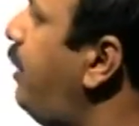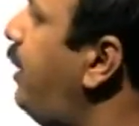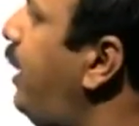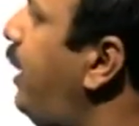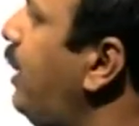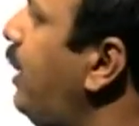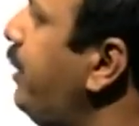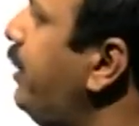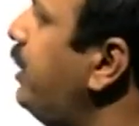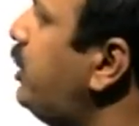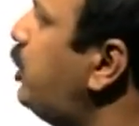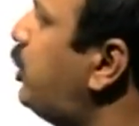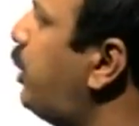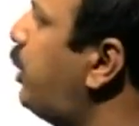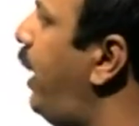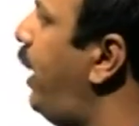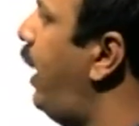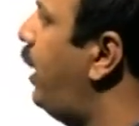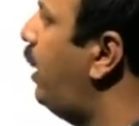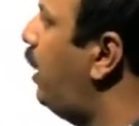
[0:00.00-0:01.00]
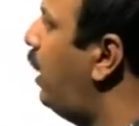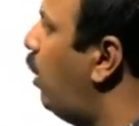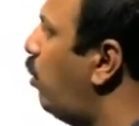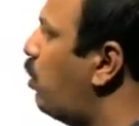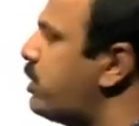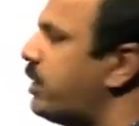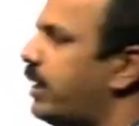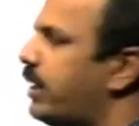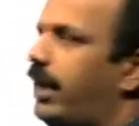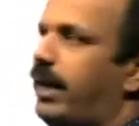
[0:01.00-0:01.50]
taking this triangle
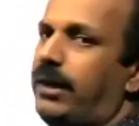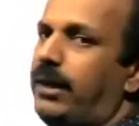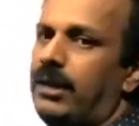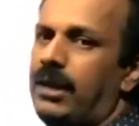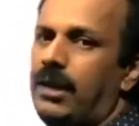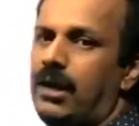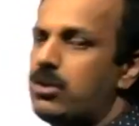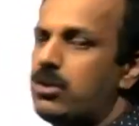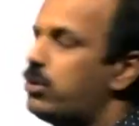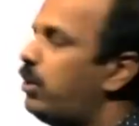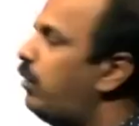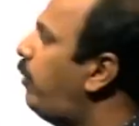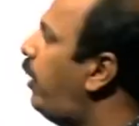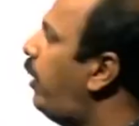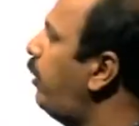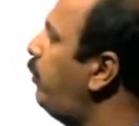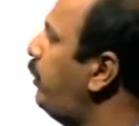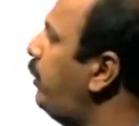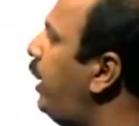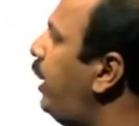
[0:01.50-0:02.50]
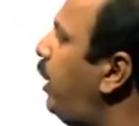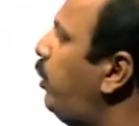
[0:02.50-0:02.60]
outside. So what we are